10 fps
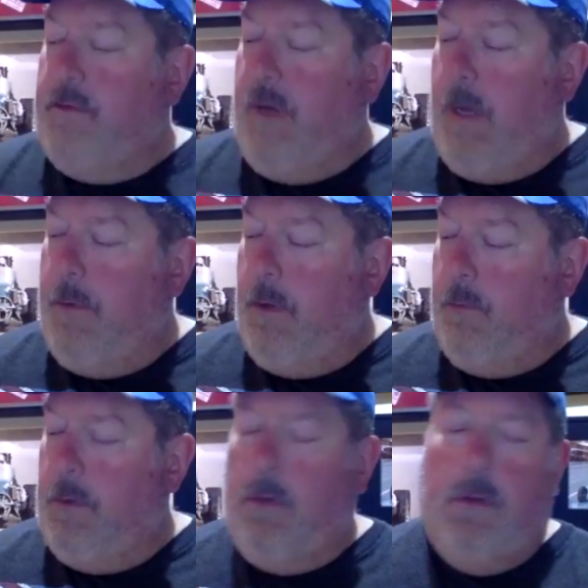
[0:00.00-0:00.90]
job
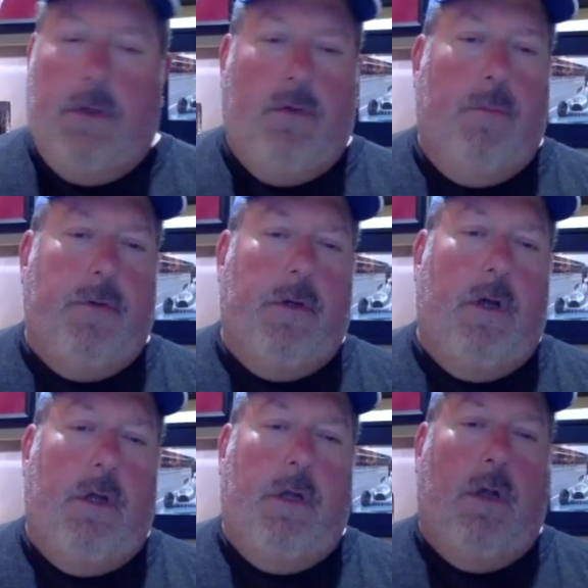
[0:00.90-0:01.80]
with Lauren Cooper and
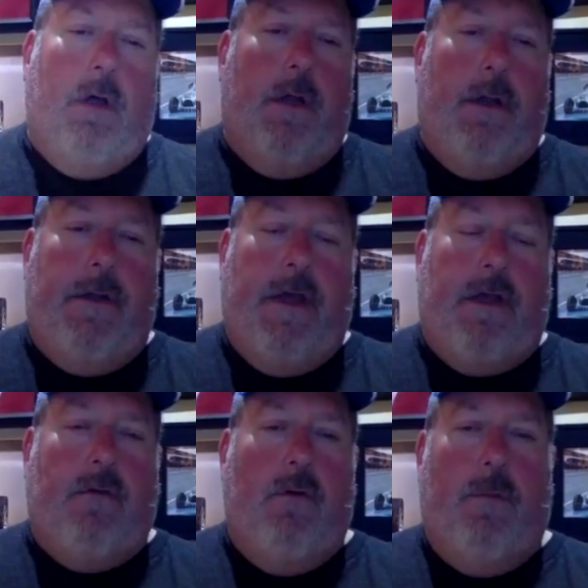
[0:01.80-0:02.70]
that
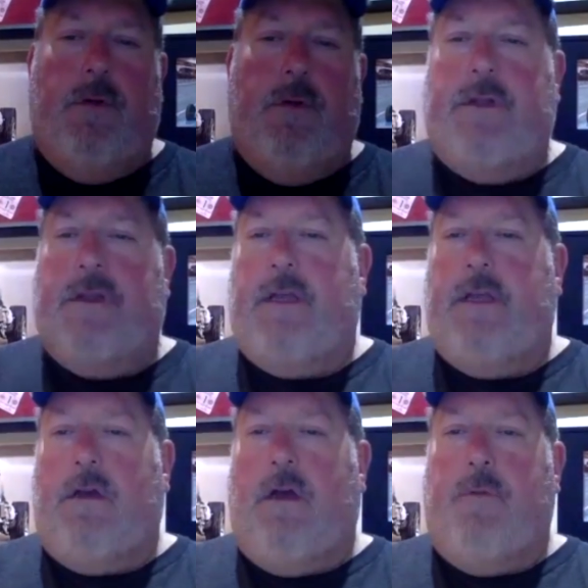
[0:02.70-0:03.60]
group with that
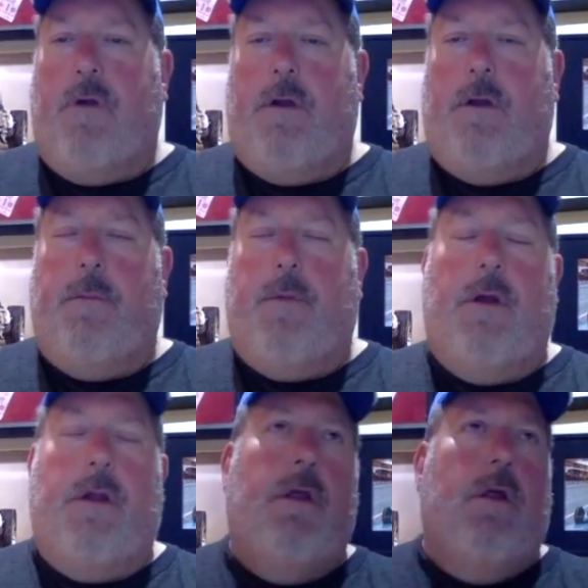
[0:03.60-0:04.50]
kickoff
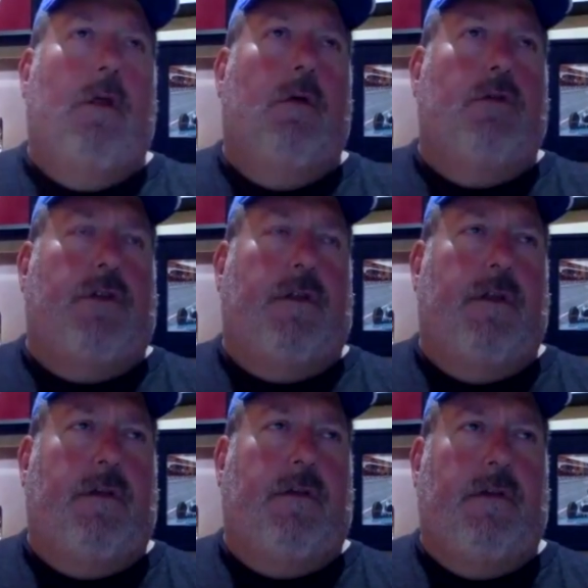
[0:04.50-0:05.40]
party, which I
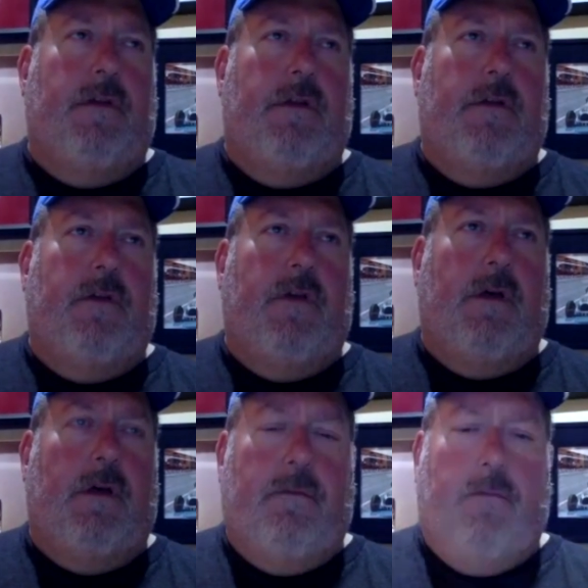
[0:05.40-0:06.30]
think is in its
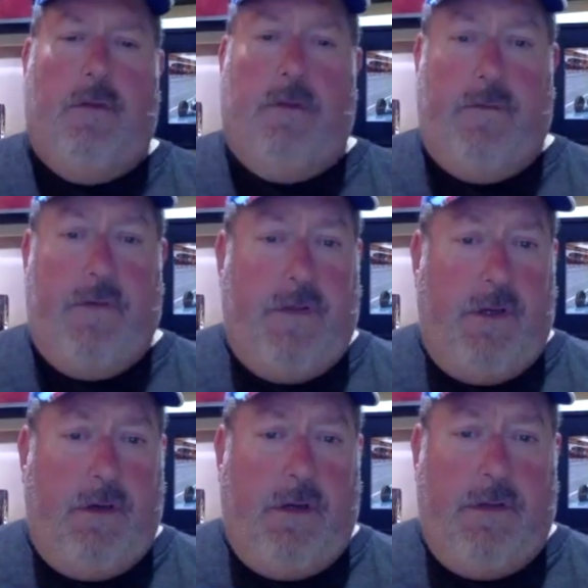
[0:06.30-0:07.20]
fourth or fifth
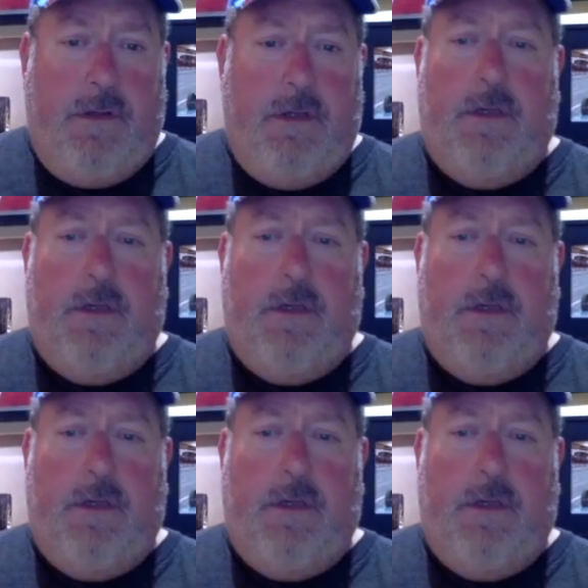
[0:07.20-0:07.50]
year, I think,